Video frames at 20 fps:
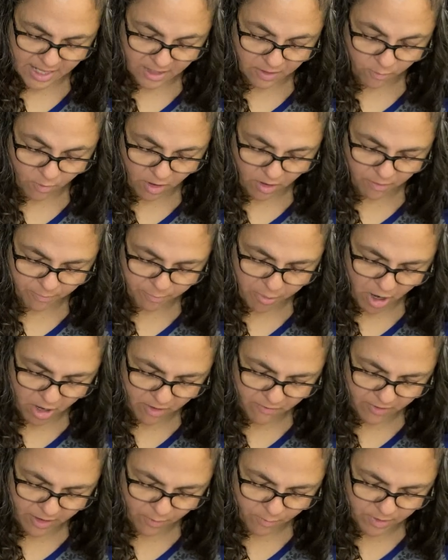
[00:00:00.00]
Well, part
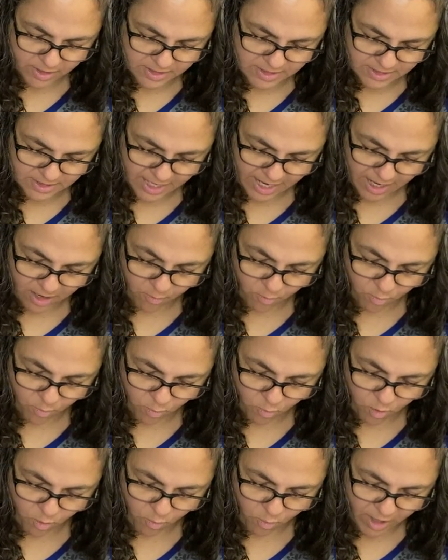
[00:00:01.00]
of it was like,
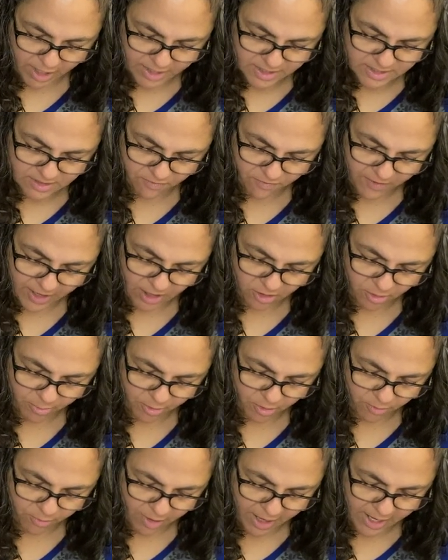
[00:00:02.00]
well, what is
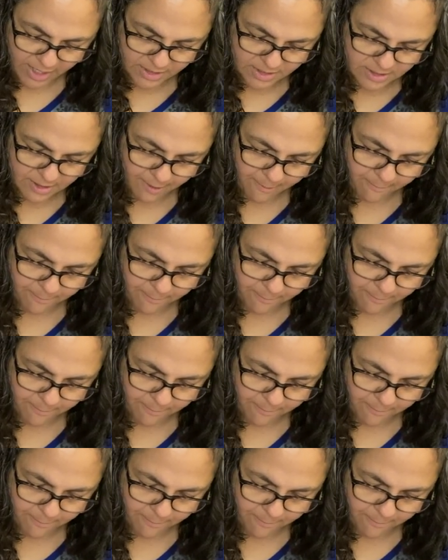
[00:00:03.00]
available, right?